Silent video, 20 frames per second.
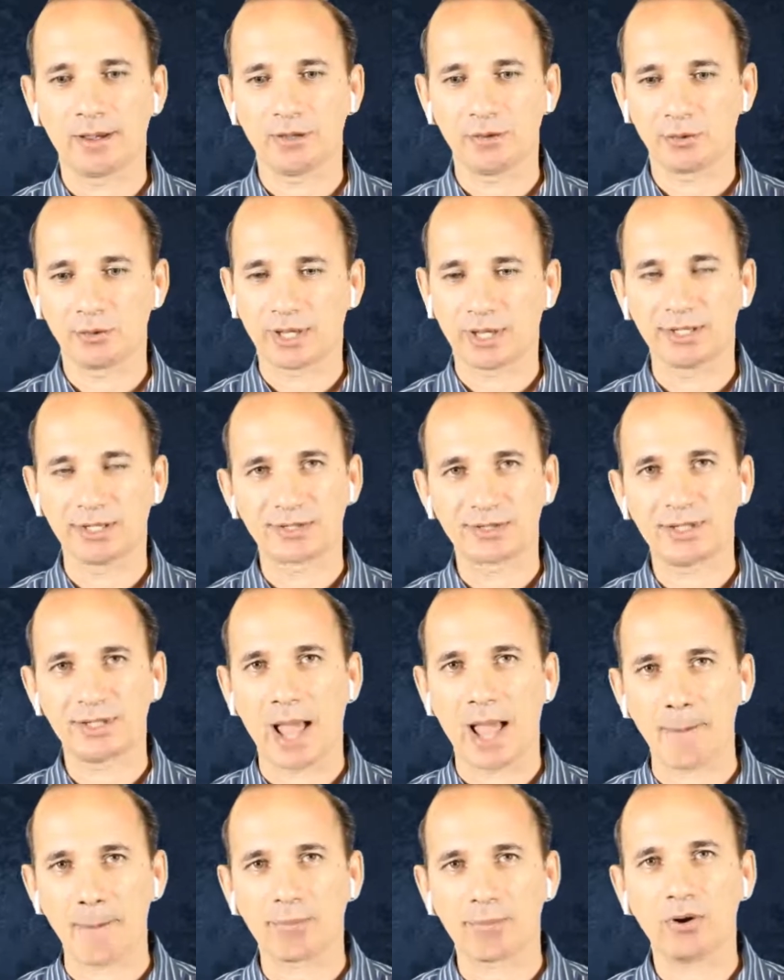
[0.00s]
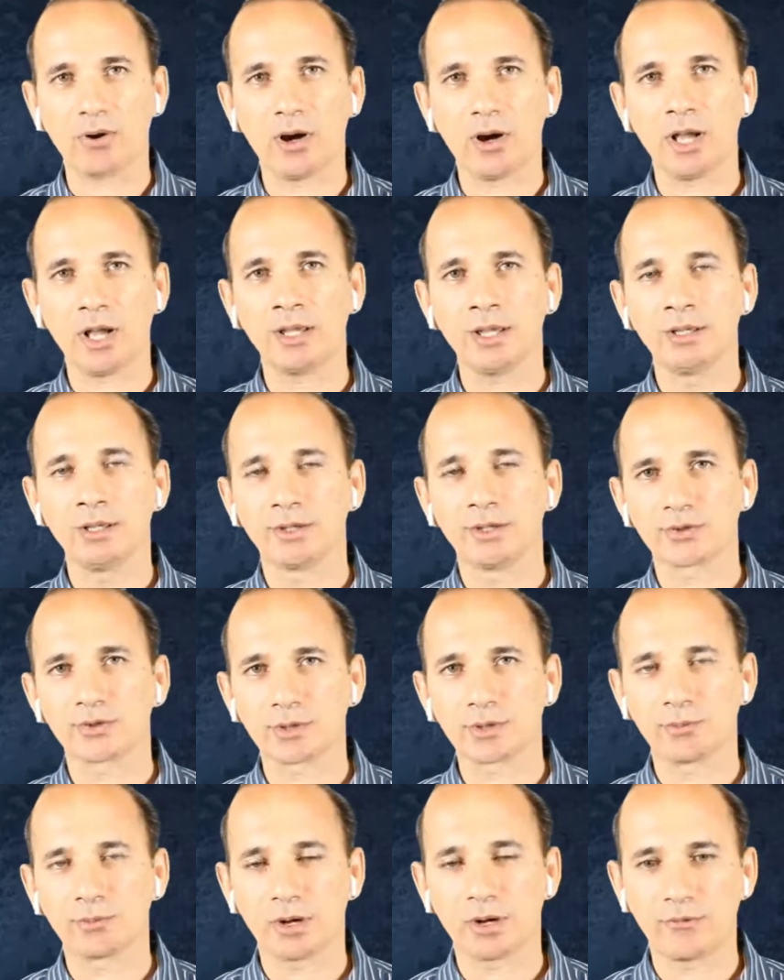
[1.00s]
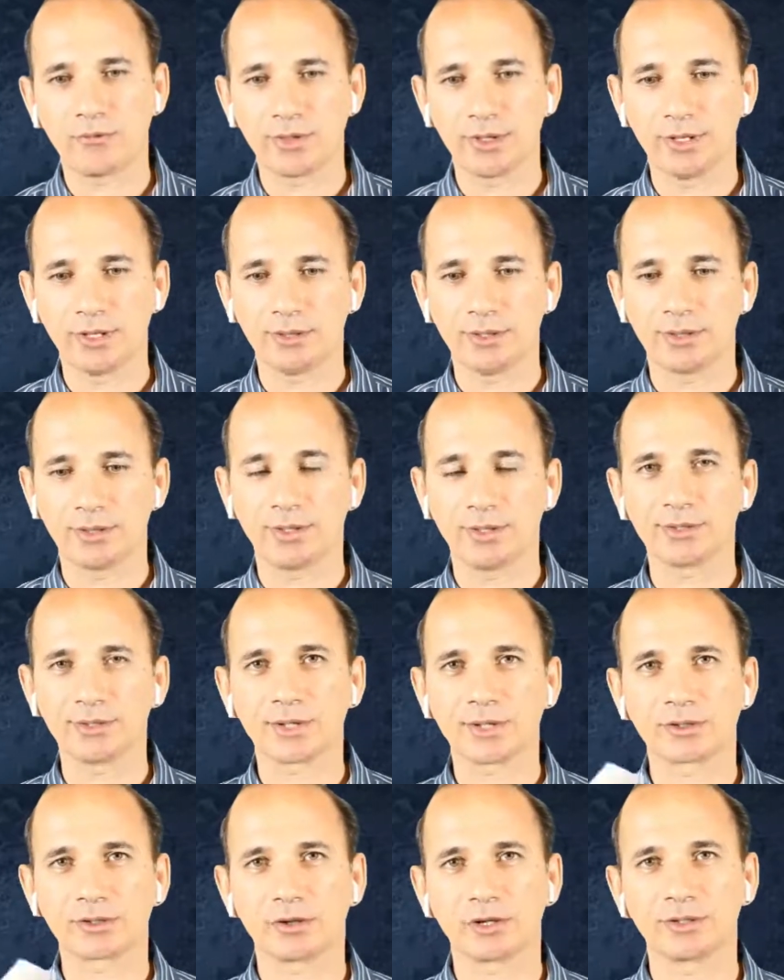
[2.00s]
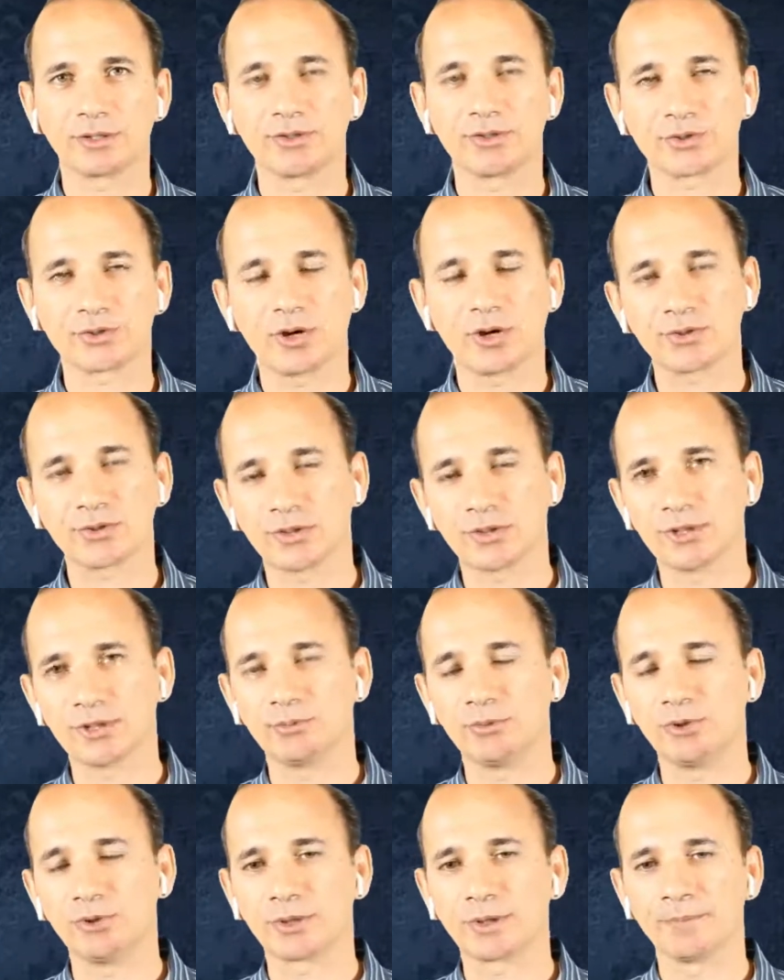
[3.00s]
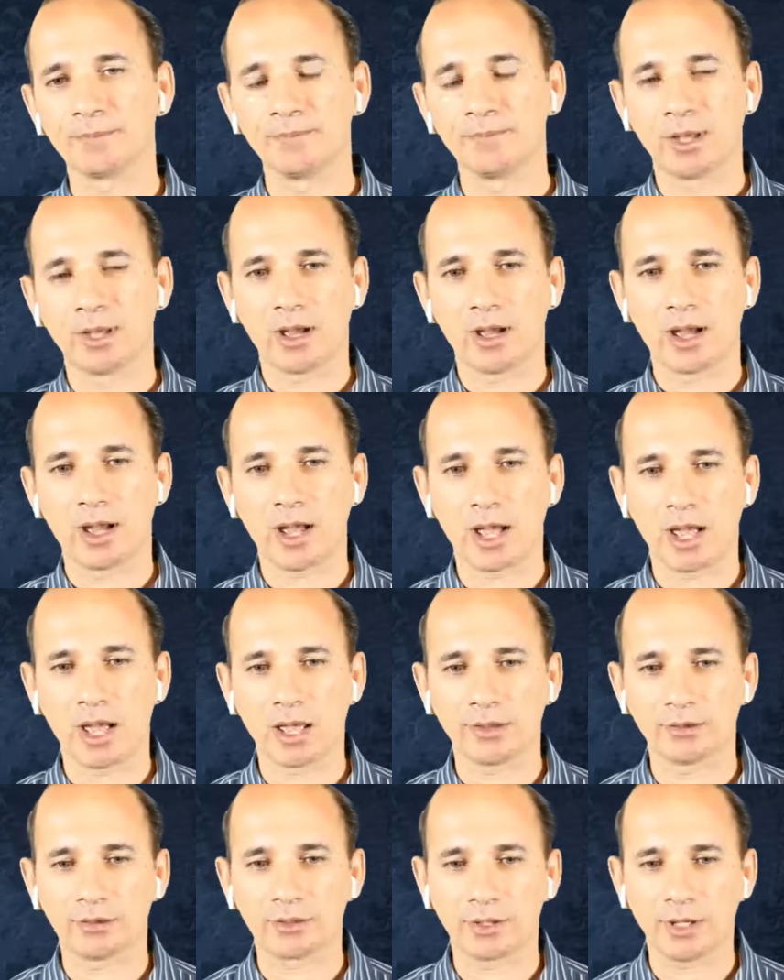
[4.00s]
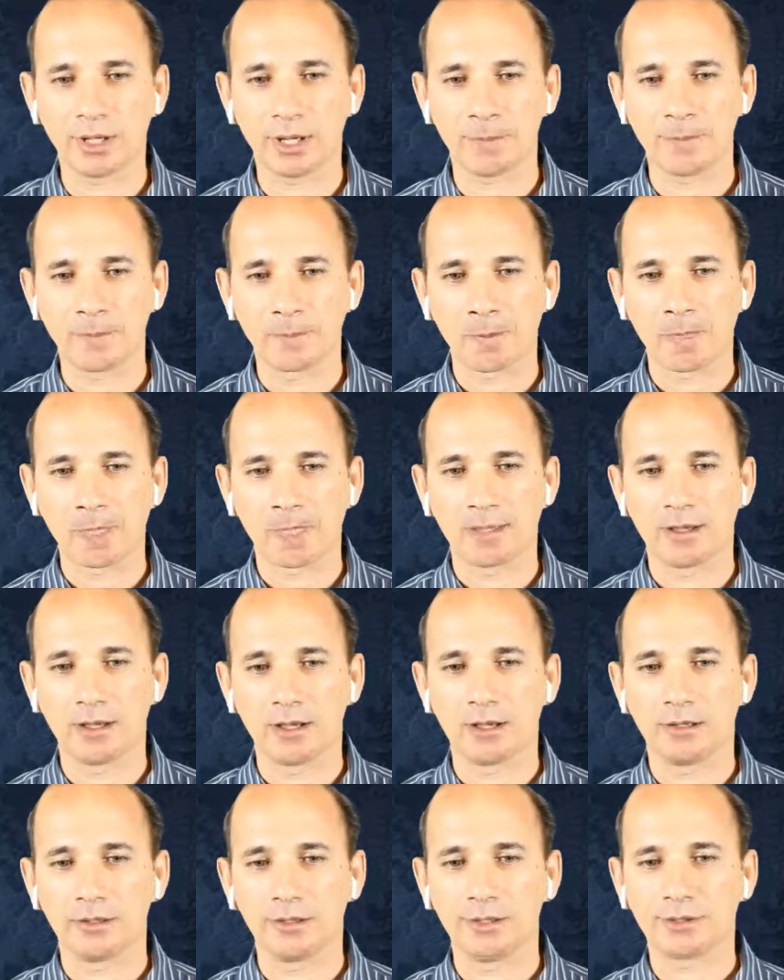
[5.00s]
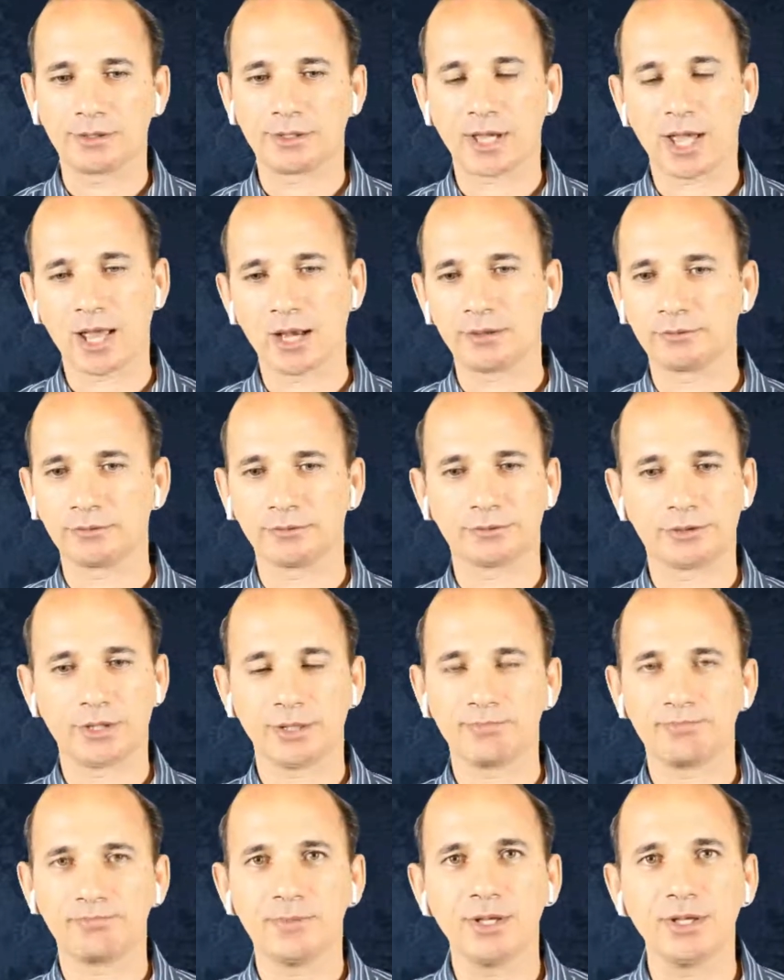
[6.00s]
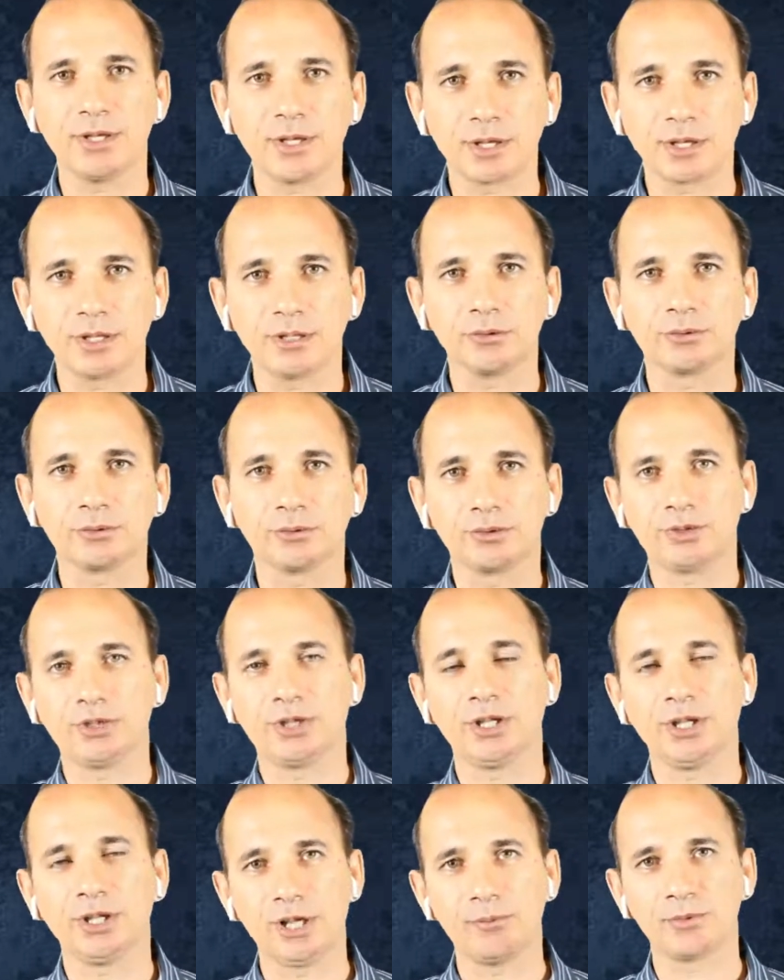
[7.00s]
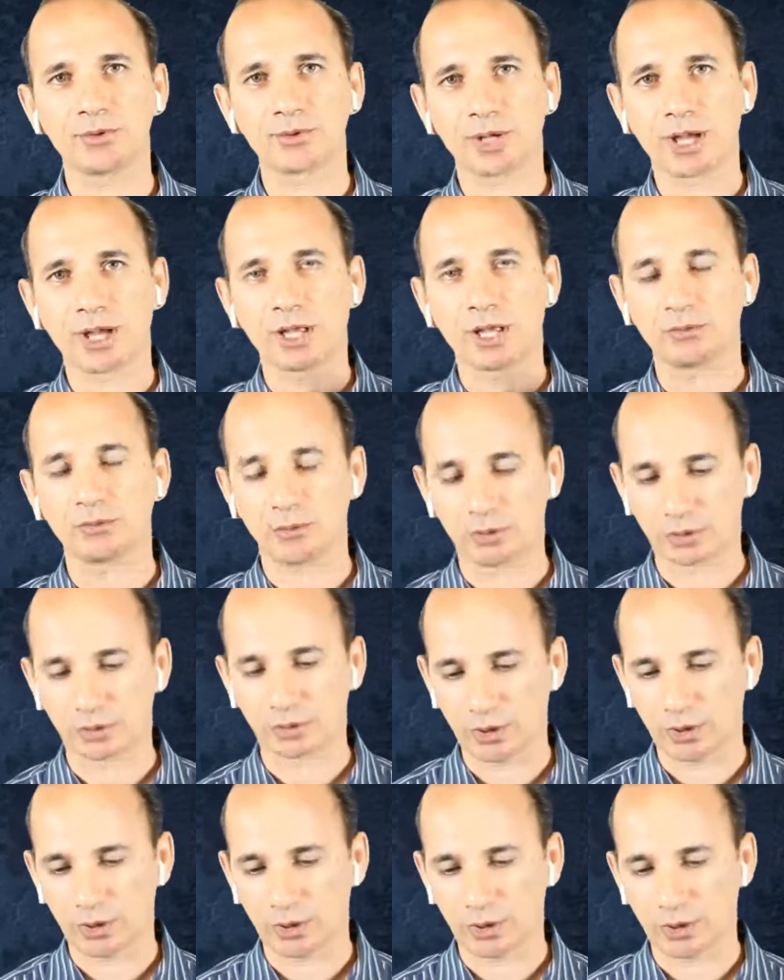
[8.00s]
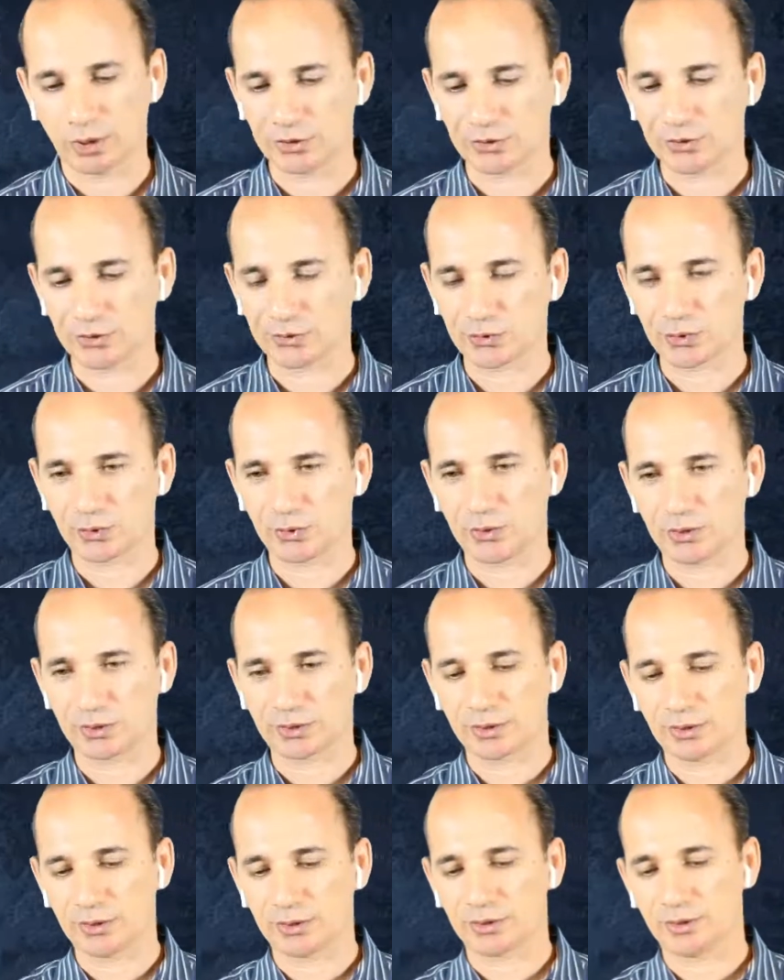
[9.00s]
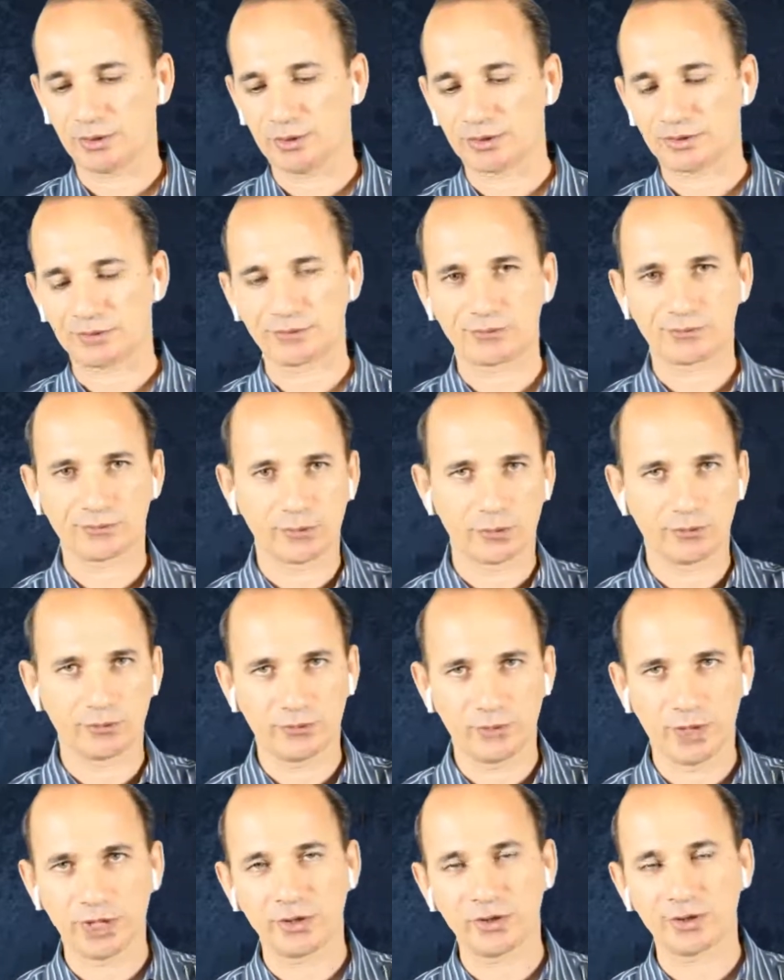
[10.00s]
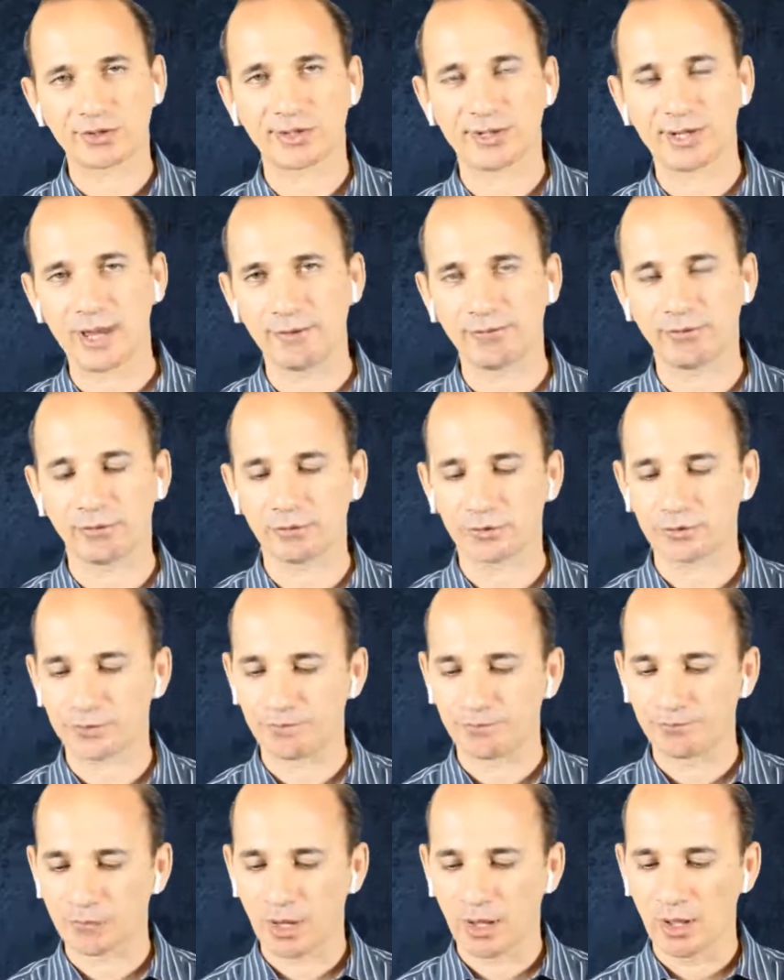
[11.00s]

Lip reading: You can still apply some of the things that are discussed in the book. and it can get bigger into teams and organizations. So it's for various levels.